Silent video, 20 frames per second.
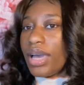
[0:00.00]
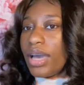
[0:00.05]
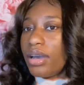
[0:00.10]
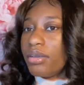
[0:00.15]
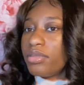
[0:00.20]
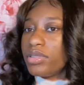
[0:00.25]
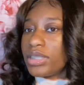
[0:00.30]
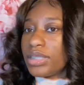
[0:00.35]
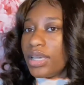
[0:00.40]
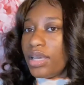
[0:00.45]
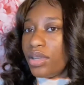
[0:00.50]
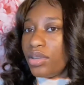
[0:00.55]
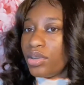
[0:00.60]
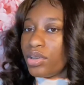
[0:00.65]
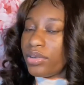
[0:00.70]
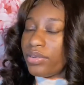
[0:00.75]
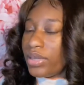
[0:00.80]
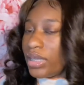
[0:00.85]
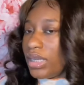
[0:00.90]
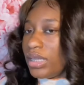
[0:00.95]
I was getting
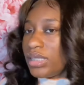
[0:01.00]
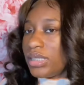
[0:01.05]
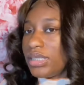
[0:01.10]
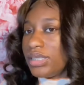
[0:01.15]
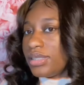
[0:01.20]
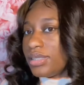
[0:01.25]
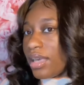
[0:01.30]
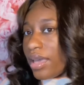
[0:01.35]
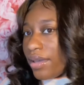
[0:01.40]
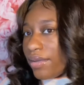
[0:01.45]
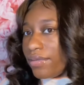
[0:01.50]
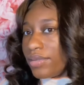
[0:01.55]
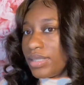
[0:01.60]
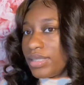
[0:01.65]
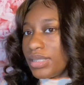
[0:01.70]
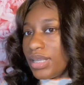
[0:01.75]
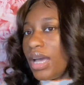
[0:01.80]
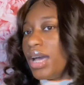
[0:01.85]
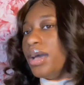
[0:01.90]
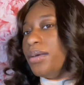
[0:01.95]
notifications every
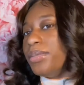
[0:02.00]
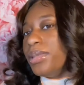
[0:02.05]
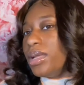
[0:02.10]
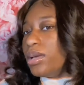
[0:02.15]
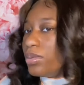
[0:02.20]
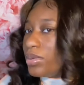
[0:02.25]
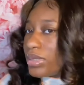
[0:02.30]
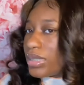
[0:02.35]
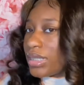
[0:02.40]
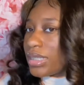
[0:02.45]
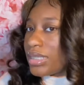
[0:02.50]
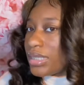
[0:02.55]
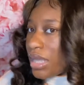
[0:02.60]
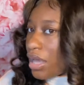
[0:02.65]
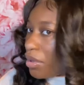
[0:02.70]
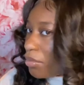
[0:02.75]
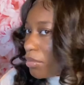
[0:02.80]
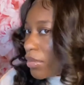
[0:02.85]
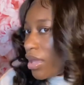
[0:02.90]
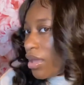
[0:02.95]
time there was
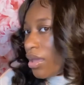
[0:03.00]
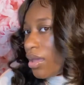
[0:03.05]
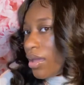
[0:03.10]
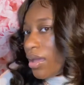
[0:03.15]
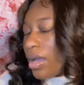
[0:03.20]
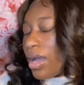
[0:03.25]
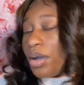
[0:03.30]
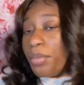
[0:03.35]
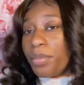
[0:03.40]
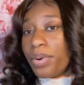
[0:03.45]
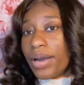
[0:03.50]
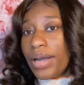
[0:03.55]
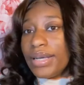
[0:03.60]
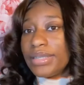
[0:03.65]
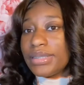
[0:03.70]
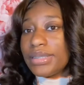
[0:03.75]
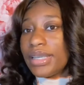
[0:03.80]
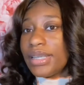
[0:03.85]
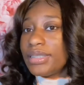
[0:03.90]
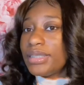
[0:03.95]
a
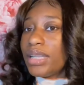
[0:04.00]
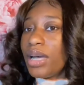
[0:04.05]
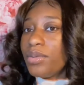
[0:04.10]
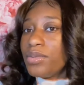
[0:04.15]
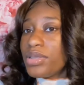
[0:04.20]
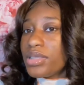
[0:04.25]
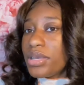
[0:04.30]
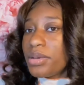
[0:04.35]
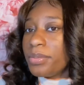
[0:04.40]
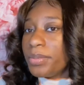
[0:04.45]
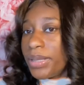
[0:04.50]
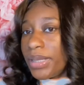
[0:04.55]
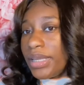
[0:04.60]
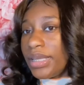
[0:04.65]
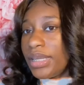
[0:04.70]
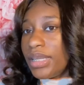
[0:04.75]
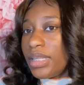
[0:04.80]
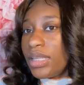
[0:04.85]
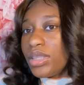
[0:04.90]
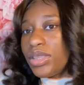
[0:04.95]
process that was
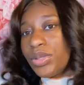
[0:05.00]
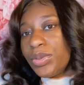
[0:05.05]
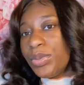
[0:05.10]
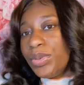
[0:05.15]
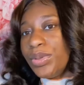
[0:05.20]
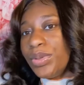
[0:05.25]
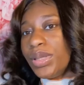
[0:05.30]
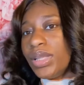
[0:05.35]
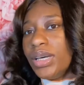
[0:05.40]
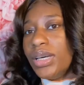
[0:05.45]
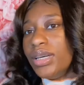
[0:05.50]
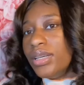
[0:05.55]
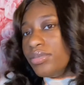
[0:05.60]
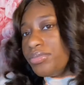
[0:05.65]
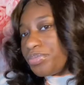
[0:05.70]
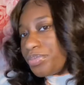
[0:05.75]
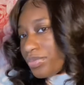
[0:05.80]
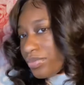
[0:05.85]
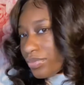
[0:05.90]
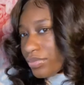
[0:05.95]
completed through the
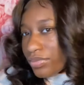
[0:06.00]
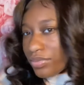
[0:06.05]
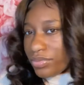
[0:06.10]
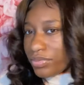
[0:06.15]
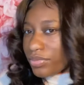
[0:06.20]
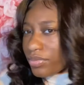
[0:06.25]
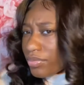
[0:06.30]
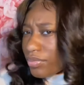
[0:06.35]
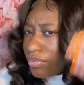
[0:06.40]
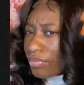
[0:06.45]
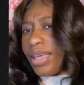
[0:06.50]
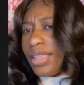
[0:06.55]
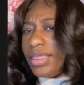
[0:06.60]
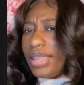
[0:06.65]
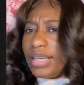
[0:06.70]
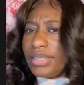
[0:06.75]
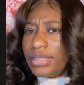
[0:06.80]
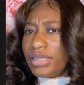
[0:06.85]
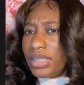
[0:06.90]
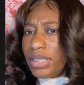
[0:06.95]

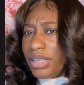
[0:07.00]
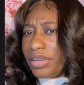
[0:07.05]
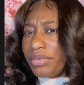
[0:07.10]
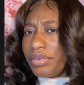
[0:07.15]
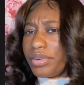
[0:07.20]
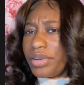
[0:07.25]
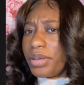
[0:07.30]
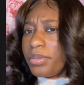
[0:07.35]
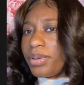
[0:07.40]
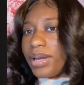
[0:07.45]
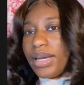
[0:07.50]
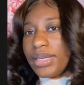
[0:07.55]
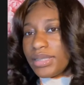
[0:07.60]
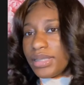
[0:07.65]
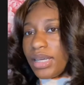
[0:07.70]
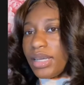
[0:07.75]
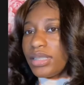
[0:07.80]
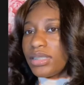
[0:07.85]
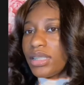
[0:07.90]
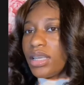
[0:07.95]
delivery
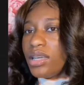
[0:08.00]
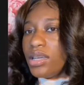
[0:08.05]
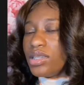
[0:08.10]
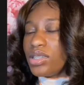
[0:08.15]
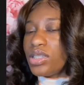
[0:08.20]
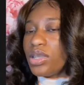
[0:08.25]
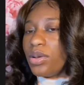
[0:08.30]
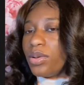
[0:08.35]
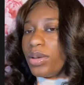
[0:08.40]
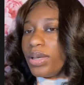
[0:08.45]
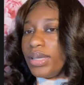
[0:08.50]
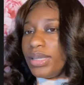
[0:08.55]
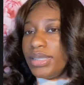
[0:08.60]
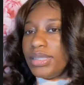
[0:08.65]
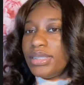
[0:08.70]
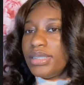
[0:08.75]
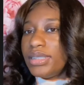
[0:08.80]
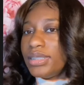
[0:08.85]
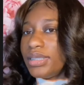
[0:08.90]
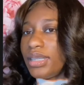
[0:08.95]
process. So
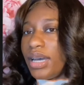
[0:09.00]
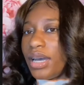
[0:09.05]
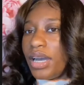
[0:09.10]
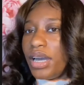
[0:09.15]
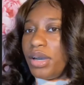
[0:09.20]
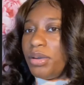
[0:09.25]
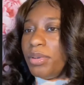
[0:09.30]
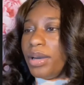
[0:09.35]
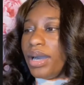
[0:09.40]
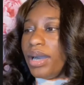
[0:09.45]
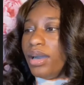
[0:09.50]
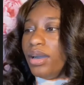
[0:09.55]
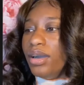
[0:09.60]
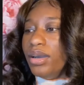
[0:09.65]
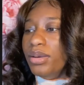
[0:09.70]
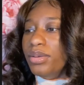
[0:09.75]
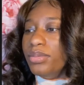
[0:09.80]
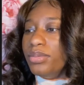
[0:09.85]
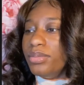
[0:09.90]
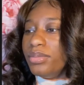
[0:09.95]
each time
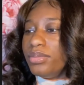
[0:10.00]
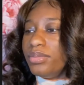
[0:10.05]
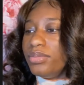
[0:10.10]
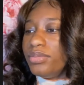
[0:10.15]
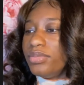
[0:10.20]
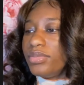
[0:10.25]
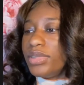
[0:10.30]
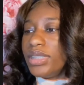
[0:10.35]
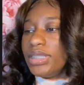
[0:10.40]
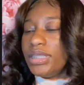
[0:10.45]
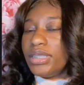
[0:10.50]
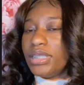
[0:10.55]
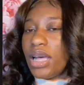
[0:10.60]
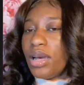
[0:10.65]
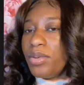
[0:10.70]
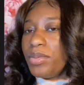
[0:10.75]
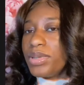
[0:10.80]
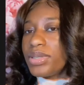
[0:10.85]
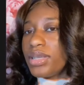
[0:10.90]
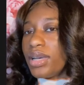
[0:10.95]
a
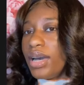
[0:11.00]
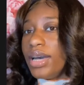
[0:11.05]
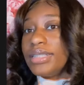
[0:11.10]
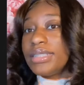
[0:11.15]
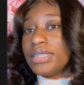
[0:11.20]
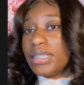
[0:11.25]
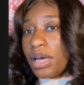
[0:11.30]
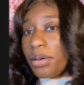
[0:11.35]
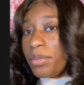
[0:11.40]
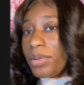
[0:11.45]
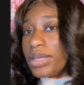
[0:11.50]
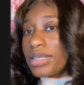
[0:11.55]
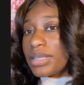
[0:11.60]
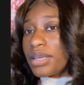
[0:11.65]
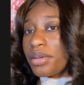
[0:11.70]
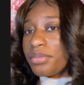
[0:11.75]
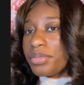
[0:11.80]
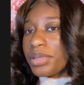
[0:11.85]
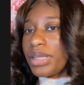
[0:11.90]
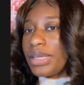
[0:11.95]
step was
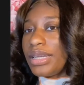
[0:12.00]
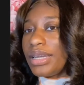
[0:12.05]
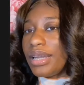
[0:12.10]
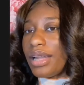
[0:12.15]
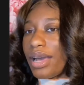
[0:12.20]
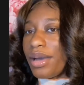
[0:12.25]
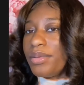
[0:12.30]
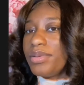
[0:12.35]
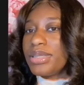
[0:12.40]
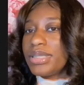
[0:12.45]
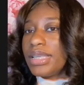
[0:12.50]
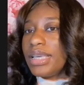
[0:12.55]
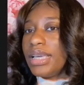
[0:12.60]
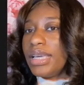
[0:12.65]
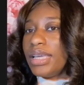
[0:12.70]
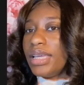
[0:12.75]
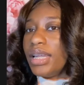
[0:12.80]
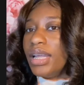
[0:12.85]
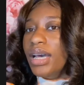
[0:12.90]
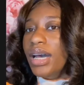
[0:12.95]
completed, I was
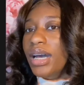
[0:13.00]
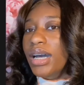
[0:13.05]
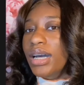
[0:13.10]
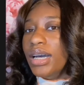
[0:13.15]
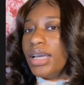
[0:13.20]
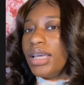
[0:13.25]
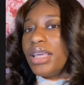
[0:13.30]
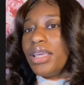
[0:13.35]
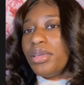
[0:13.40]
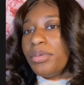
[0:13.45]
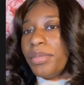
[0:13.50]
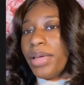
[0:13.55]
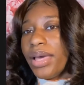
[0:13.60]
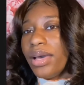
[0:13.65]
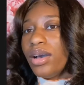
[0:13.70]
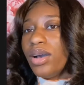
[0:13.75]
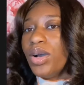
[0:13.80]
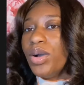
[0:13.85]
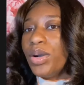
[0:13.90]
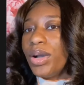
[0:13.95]
getting an
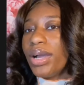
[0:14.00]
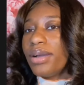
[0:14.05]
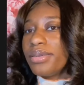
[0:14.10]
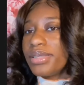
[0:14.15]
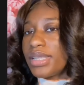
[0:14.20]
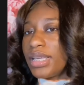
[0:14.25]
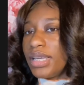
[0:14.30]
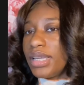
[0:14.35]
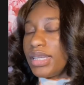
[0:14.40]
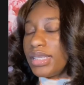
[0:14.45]
email, or I was getting a